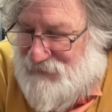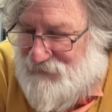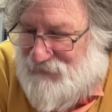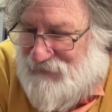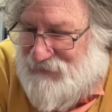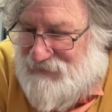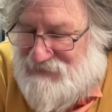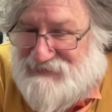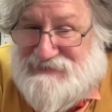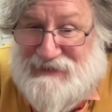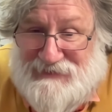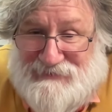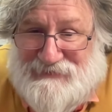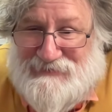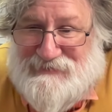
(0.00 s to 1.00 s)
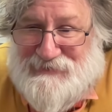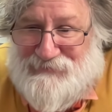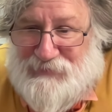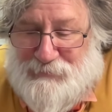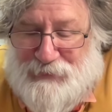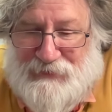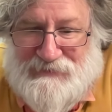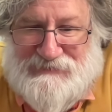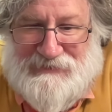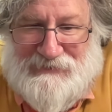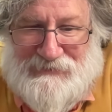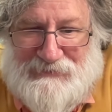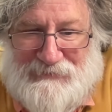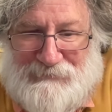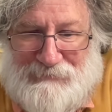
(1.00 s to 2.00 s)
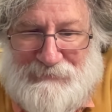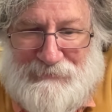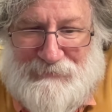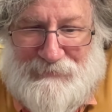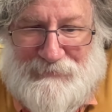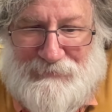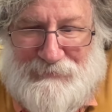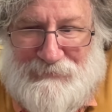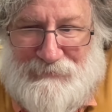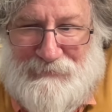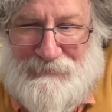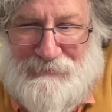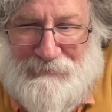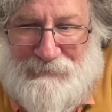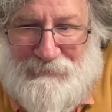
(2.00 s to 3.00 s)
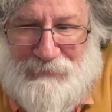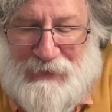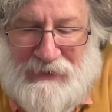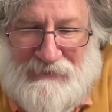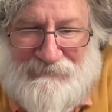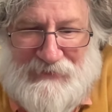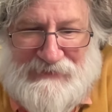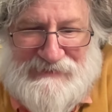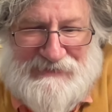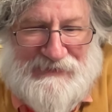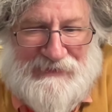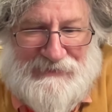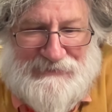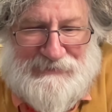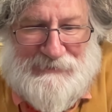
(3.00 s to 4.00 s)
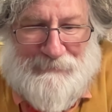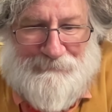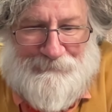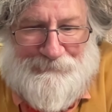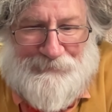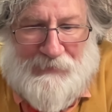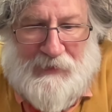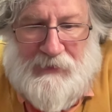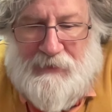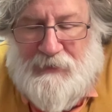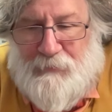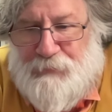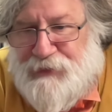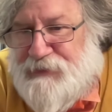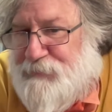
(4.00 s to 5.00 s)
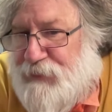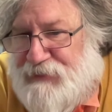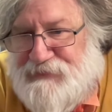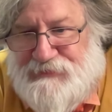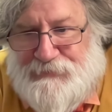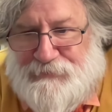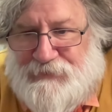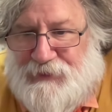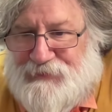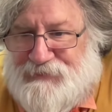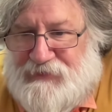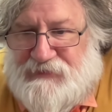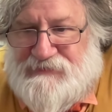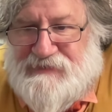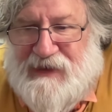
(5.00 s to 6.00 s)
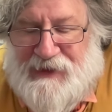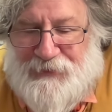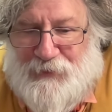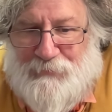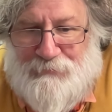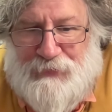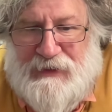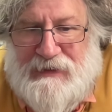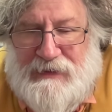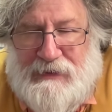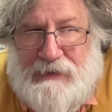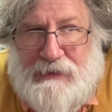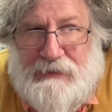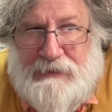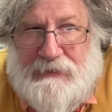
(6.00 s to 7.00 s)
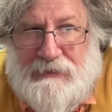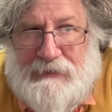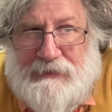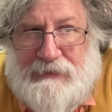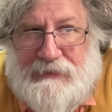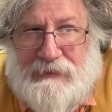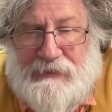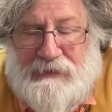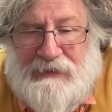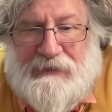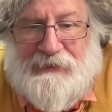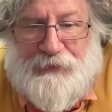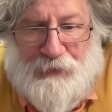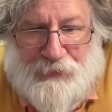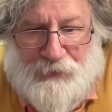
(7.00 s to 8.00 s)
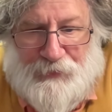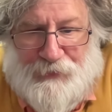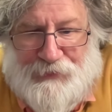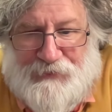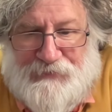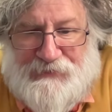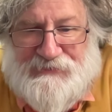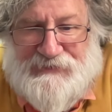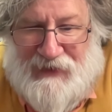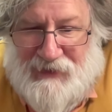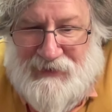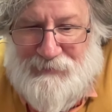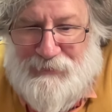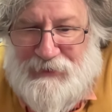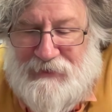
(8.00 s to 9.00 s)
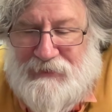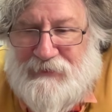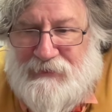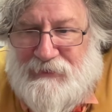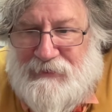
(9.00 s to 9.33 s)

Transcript: the status of the person being investigated. But the political context cannot be ignored. The timing